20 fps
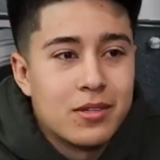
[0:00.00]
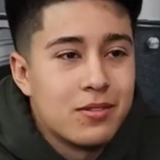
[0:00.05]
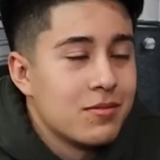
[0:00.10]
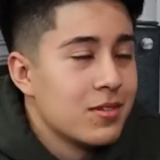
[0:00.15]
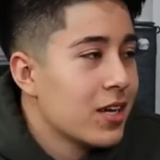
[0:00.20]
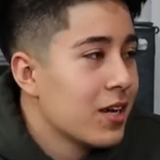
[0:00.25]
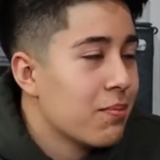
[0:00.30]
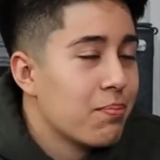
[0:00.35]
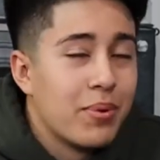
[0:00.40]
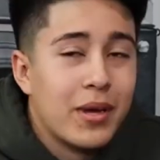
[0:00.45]
And
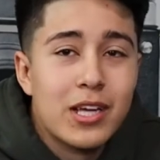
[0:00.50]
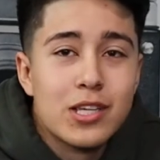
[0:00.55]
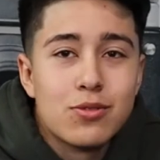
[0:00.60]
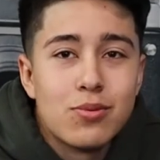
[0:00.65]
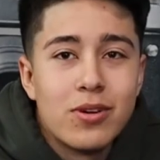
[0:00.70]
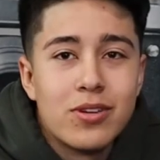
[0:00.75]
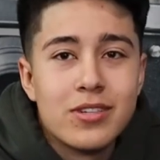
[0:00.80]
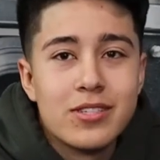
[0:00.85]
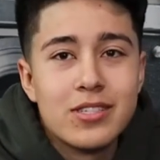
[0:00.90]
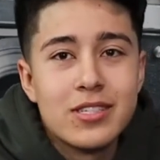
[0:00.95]
yeah, banks
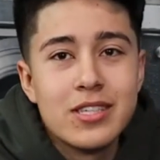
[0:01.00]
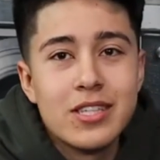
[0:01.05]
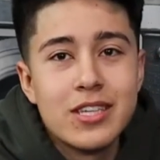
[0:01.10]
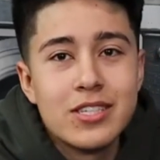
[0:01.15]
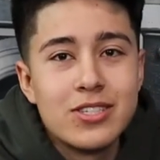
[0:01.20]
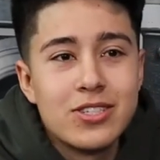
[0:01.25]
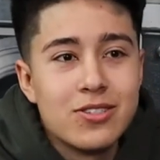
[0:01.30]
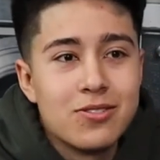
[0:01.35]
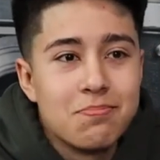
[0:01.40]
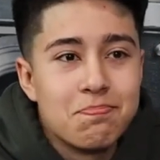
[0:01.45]
want to see
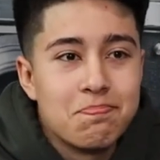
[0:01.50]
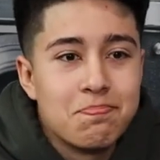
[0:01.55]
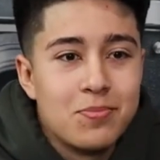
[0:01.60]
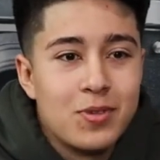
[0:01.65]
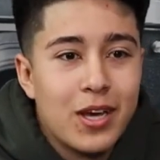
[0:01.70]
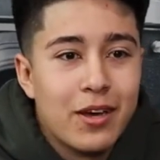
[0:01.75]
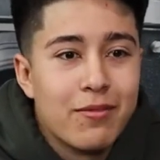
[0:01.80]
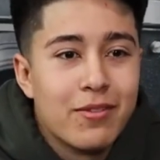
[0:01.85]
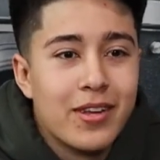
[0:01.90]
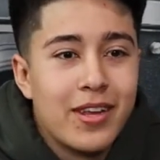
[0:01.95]
that you
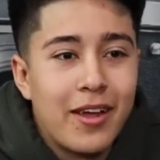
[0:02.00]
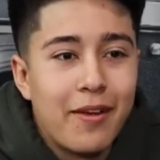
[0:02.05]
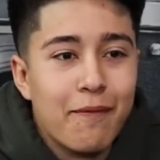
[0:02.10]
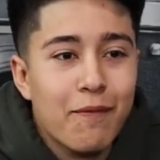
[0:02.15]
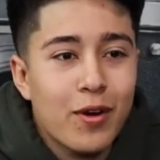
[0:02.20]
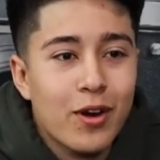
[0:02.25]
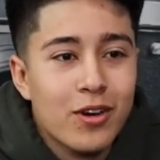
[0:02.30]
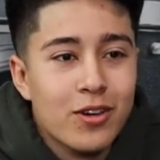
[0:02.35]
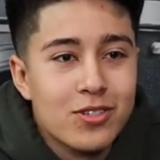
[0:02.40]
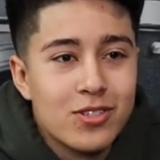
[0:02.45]
have a
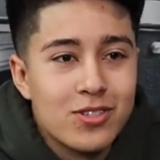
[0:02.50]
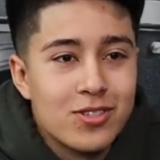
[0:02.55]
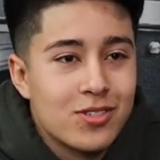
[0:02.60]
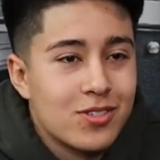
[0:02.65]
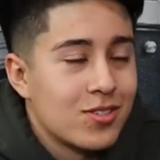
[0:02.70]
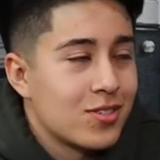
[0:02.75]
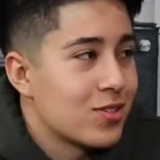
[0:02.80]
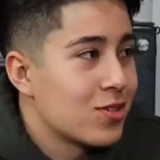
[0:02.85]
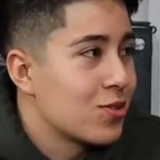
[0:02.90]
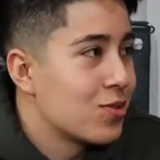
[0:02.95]

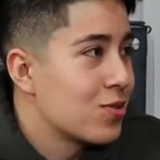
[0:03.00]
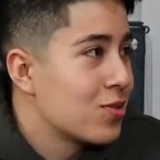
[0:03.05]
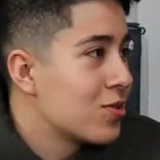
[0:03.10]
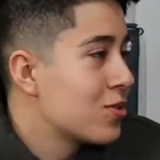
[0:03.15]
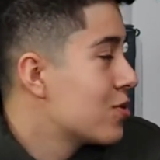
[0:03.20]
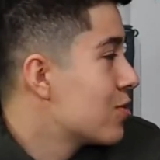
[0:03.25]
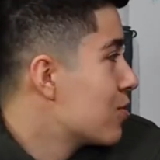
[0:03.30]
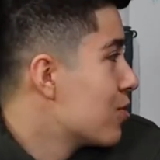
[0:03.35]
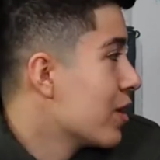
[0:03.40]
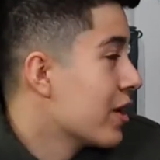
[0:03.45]
diverse
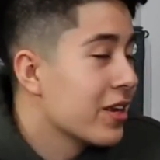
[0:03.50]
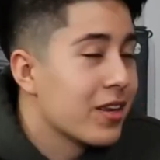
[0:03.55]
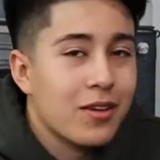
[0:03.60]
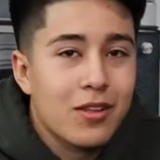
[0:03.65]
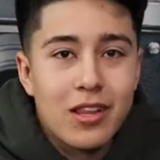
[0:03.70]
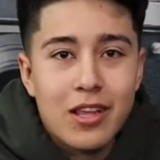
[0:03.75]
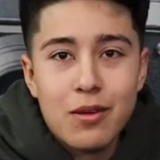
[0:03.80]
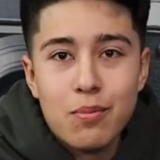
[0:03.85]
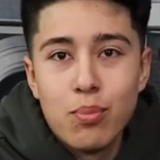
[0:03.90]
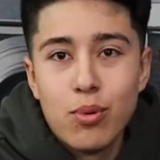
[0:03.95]

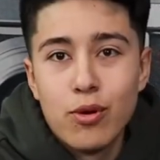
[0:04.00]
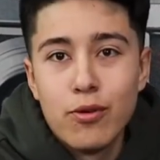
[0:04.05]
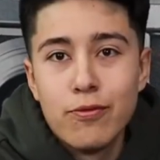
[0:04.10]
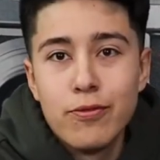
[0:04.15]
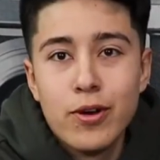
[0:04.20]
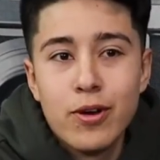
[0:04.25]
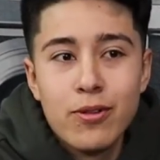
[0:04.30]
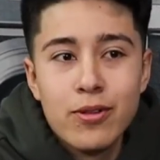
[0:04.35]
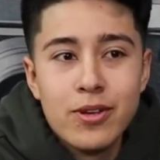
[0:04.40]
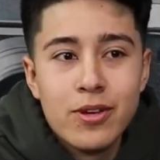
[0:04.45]
credit like
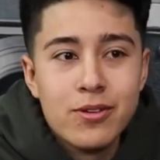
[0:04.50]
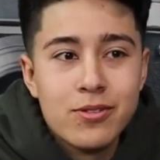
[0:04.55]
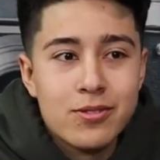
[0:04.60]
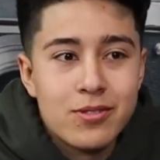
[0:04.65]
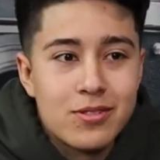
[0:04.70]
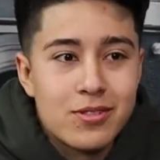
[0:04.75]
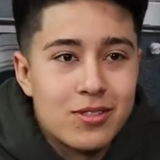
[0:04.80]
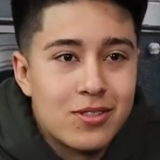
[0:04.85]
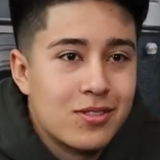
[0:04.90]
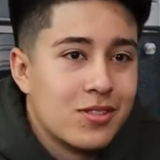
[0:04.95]

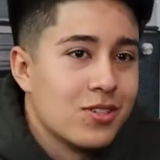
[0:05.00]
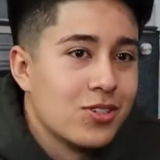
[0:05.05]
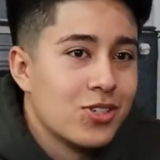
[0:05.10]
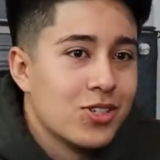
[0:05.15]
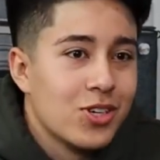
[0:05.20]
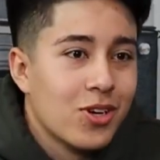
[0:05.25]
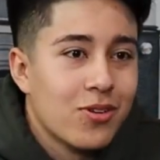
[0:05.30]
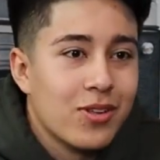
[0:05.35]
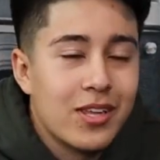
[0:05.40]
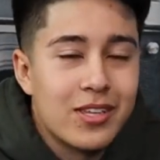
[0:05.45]
portfolios to
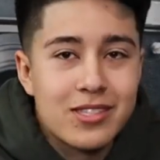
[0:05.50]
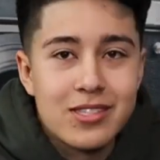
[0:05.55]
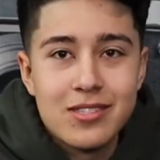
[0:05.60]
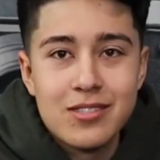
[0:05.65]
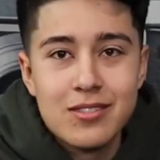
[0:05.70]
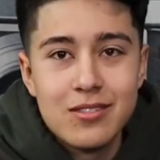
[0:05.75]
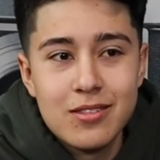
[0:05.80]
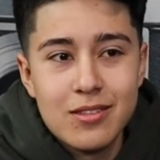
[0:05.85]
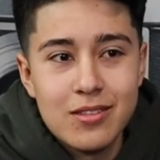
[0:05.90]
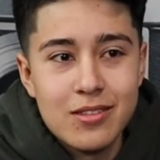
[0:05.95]
show that
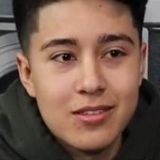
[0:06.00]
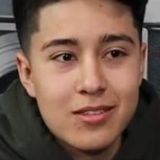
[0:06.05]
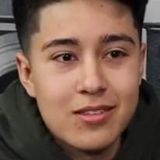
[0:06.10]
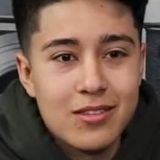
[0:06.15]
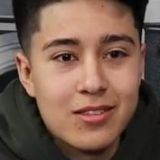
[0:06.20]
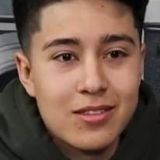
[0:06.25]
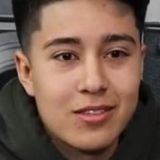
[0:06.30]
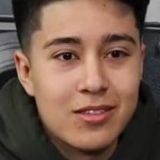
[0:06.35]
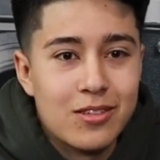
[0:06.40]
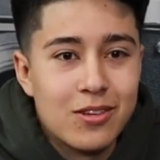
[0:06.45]

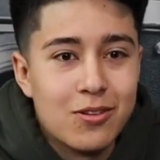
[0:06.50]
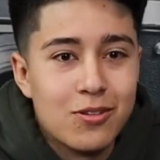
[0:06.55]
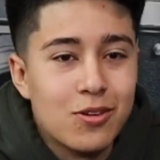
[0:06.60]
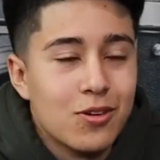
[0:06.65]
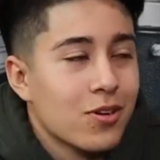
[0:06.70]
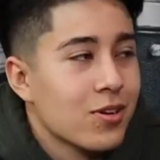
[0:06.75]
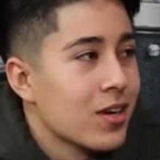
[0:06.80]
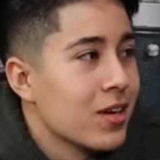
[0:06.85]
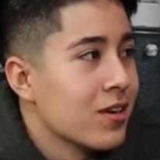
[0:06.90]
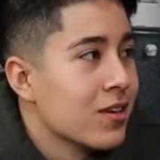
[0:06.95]

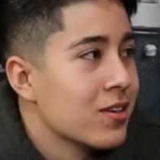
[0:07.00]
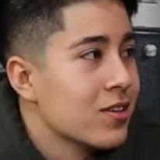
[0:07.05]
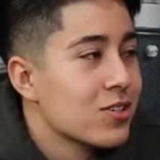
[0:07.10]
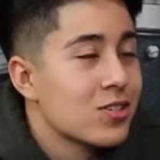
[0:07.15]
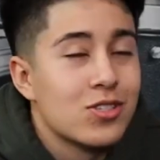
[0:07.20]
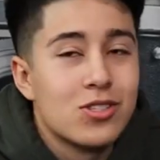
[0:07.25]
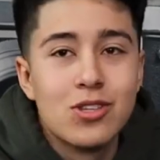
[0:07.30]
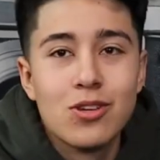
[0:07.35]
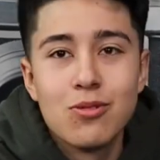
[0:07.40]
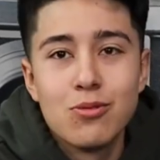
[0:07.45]
you're
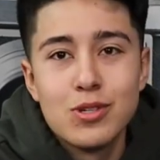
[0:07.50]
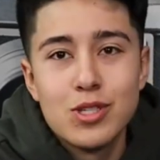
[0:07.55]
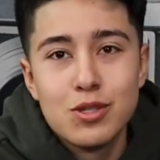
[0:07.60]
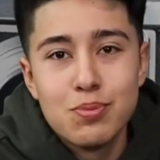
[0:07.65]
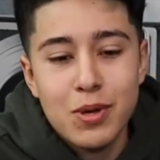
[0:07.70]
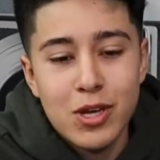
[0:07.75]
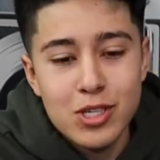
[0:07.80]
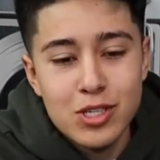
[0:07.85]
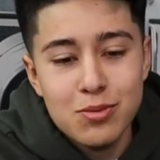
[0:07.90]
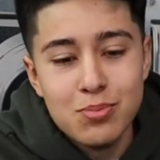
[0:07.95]
still
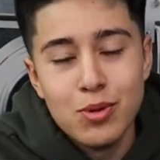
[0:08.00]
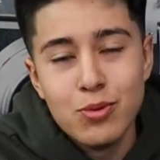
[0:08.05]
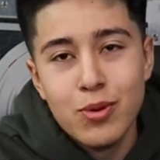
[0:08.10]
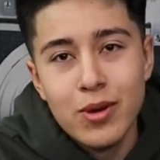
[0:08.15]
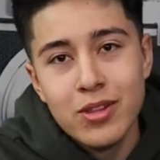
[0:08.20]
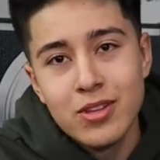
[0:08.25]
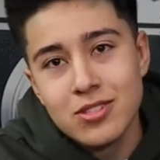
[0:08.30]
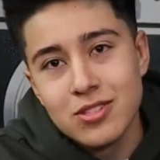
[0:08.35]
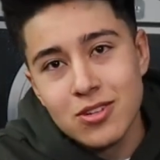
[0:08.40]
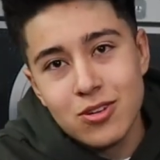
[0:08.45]
responsible,
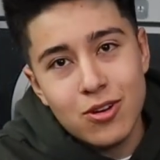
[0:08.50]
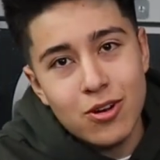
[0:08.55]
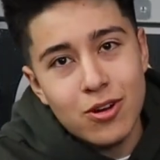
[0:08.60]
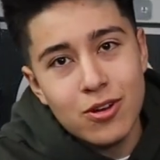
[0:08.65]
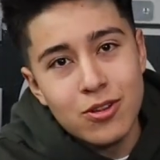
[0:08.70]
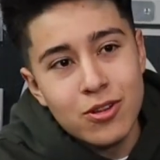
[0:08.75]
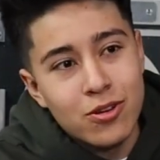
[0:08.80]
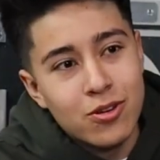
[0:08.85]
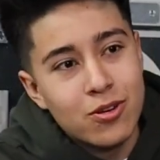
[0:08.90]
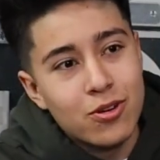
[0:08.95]
whether it's a
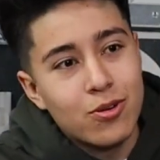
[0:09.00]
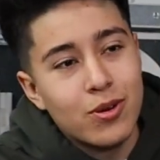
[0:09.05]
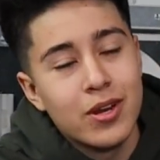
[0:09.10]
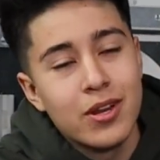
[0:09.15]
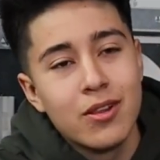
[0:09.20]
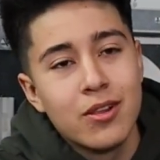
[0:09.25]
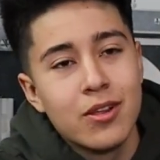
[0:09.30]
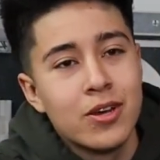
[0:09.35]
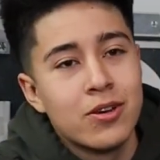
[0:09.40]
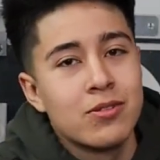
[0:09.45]
car loan or
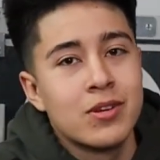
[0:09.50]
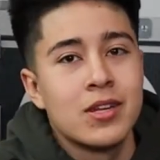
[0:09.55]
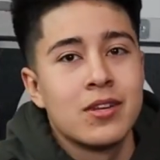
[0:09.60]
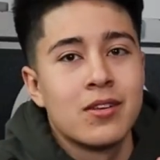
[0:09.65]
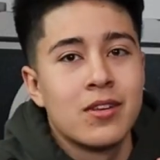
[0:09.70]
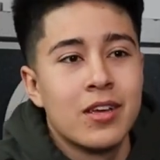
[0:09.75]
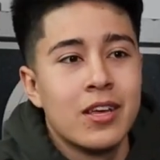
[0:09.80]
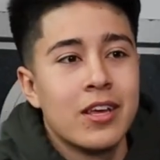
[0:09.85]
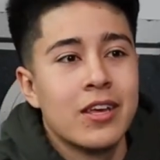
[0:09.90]
credit loan, and